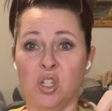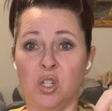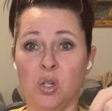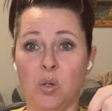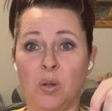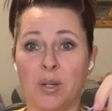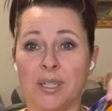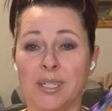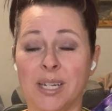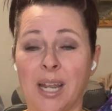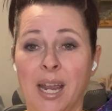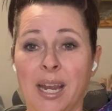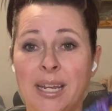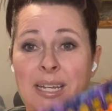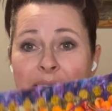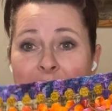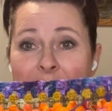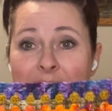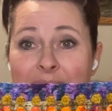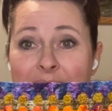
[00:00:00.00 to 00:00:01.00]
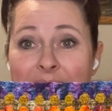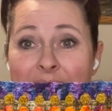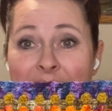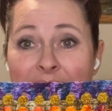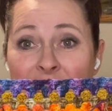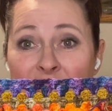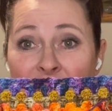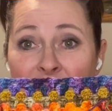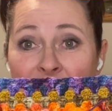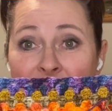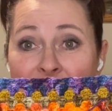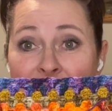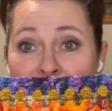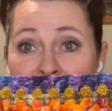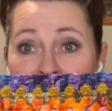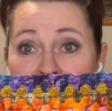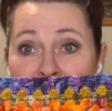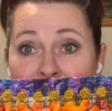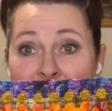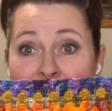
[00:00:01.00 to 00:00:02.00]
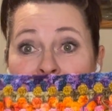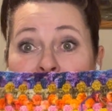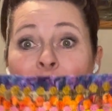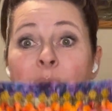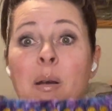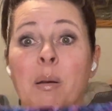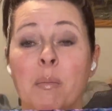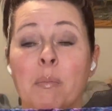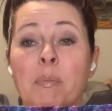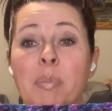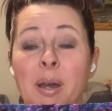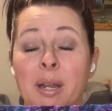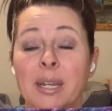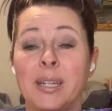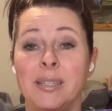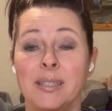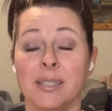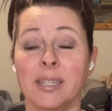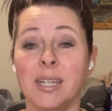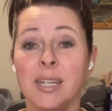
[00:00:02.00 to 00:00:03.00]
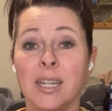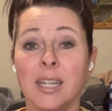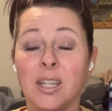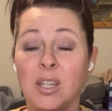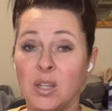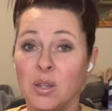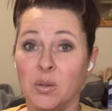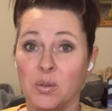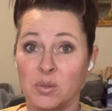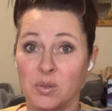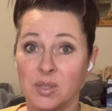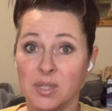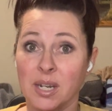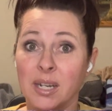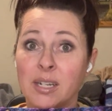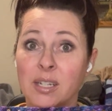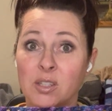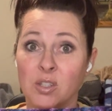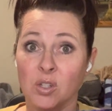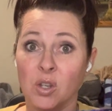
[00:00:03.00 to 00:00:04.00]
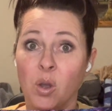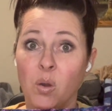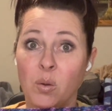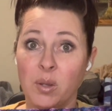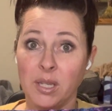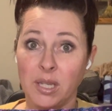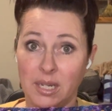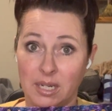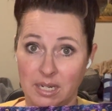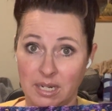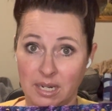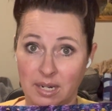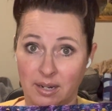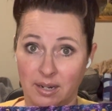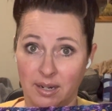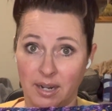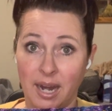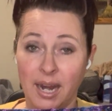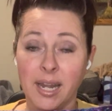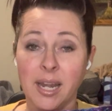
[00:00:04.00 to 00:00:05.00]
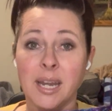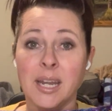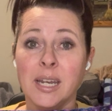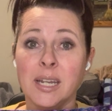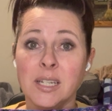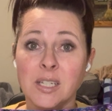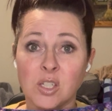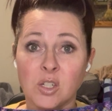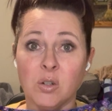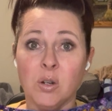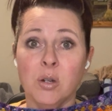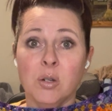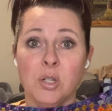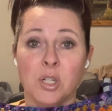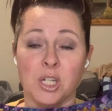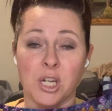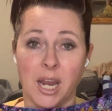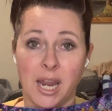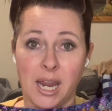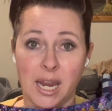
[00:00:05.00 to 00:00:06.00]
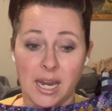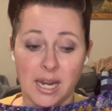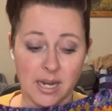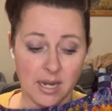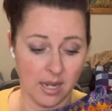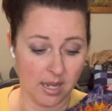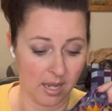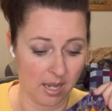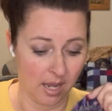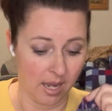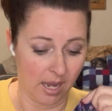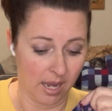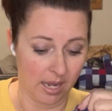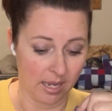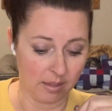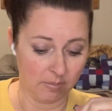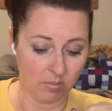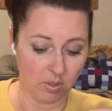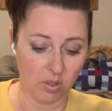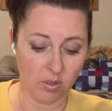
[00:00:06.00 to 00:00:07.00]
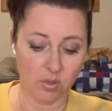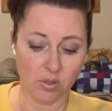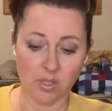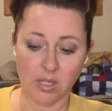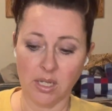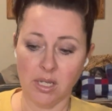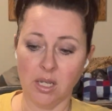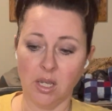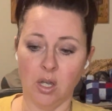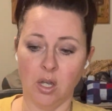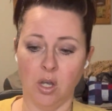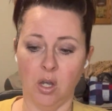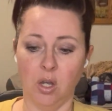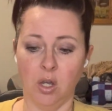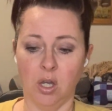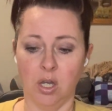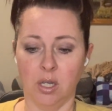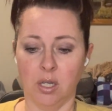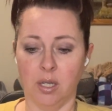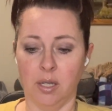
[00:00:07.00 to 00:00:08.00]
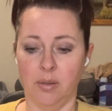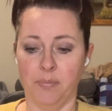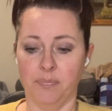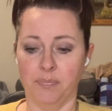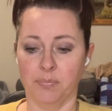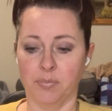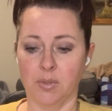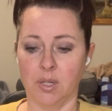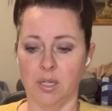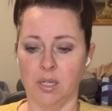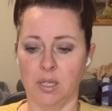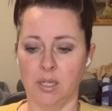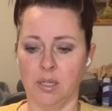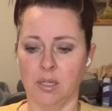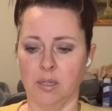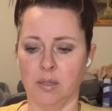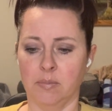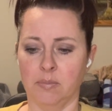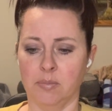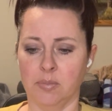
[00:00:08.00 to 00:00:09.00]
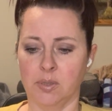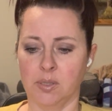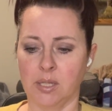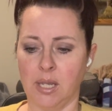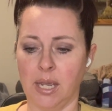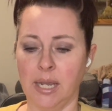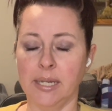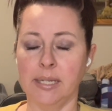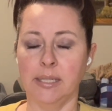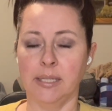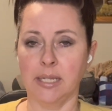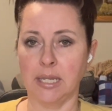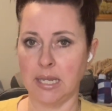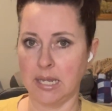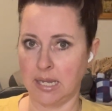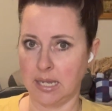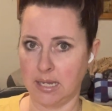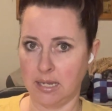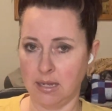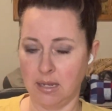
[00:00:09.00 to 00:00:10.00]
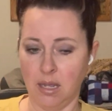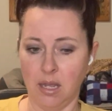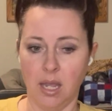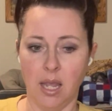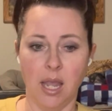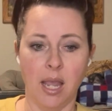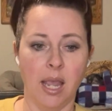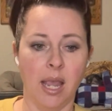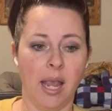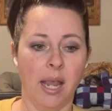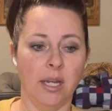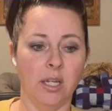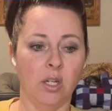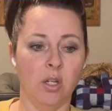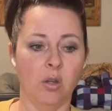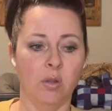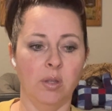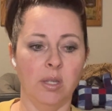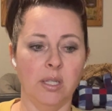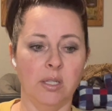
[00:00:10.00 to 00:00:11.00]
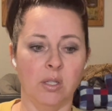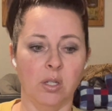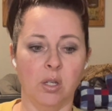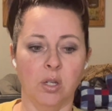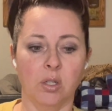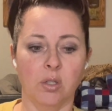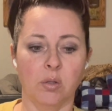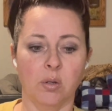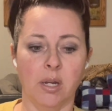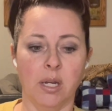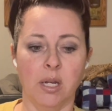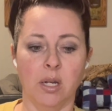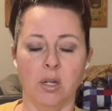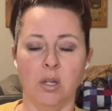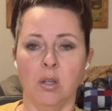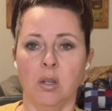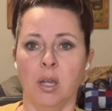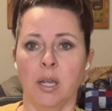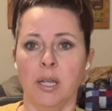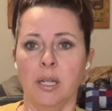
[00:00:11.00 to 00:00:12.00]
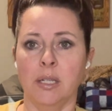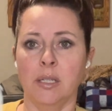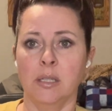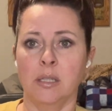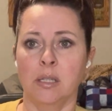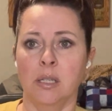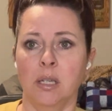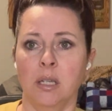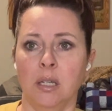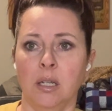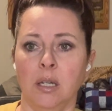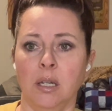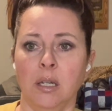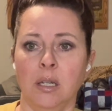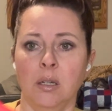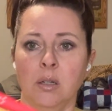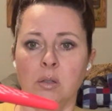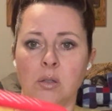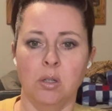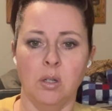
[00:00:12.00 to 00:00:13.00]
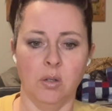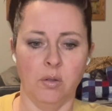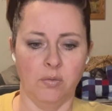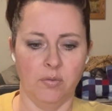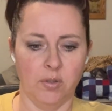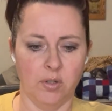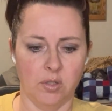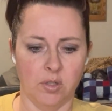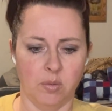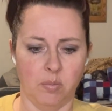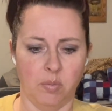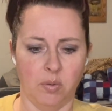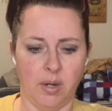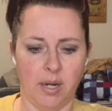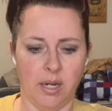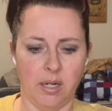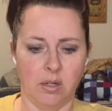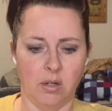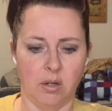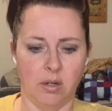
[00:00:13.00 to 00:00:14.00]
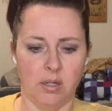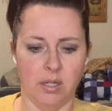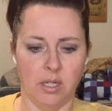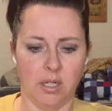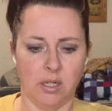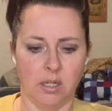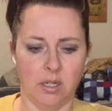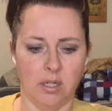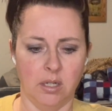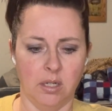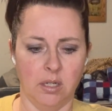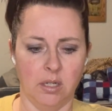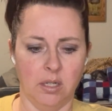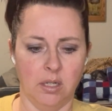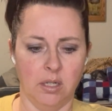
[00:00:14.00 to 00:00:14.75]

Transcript: do a tiny section, but it's getting used and it's going in here. And it is crochet. I'm using a hook, size E. And you know, these hooks right here, you guys, I don't know if there's a brand on here.